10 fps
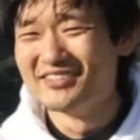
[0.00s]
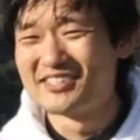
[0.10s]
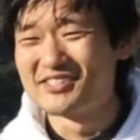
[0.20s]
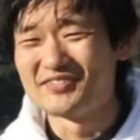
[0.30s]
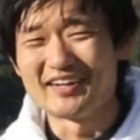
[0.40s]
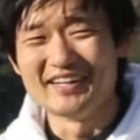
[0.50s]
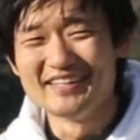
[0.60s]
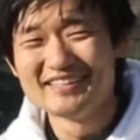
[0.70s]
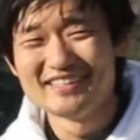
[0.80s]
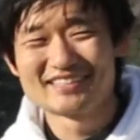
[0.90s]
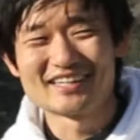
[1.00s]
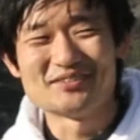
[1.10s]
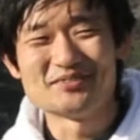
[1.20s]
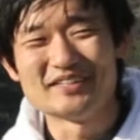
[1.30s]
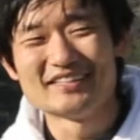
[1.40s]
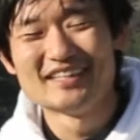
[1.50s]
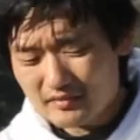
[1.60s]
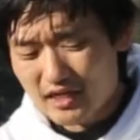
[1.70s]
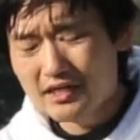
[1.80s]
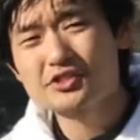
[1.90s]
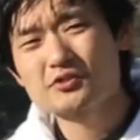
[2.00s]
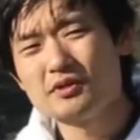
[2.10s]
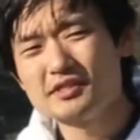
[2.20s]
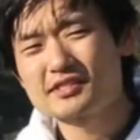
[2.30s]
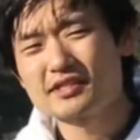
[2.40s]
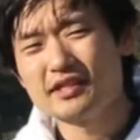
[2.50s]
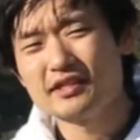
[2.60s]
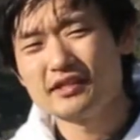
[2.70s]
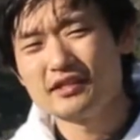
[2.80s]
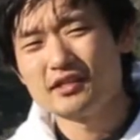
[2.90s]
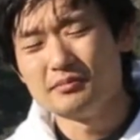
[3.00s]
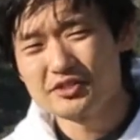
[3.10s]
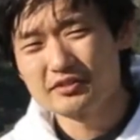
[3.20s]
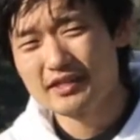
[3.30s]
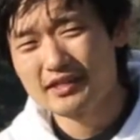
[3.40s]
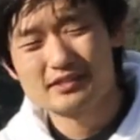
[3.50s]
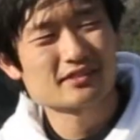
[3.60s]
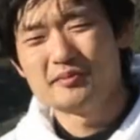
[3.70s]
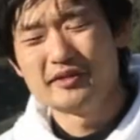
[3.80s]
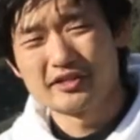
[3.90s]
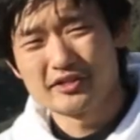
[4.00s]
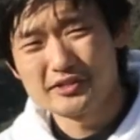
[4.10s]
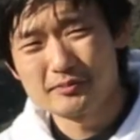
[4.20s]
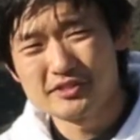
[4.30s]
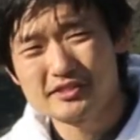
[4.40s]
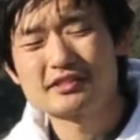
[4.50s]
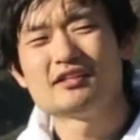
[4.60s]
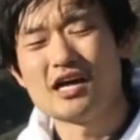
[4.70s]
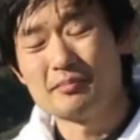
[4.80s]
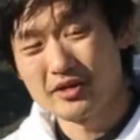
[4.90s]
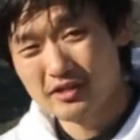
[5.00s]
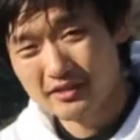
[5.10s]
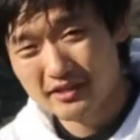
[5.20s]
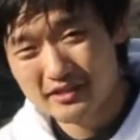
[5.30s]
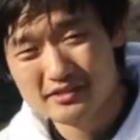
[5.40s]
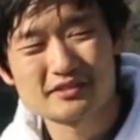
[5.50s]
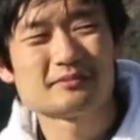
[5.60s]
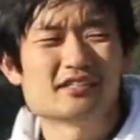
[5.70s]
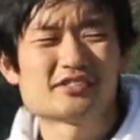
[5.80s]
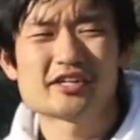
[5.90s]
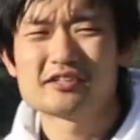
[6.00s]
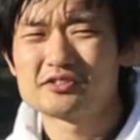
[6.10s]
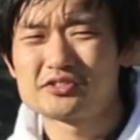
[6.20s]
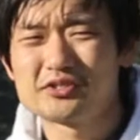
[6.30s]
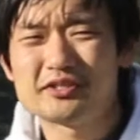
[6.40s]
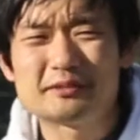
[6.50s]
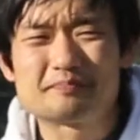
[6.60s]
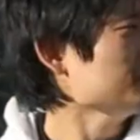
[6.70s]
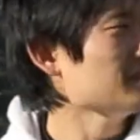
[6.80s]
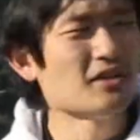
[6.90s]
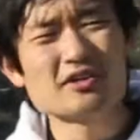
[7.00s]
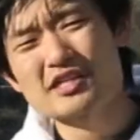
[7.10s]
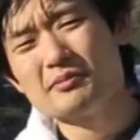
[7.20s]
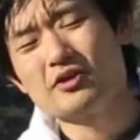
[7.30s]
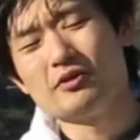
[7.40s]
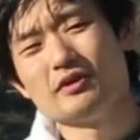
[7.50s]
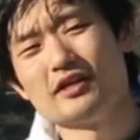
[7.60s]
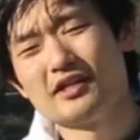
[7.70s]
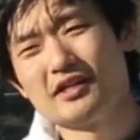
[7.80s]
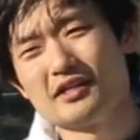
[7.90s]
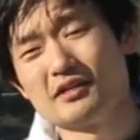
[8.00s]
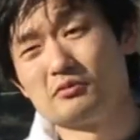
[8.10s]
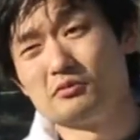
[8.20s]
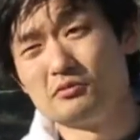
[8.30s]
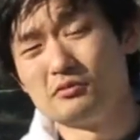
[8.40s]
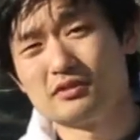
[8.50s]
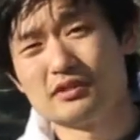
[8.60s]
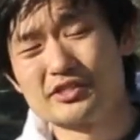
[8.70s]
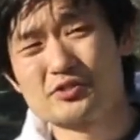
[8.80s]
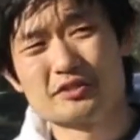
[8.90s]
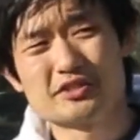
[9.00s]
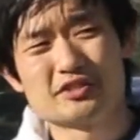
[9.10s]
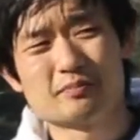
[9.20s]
which is fine. It's kind of fun. I just wanted to say I miss you guys. Merry Christmas. Happy holidays. And share a little story. A long time ago, I just went to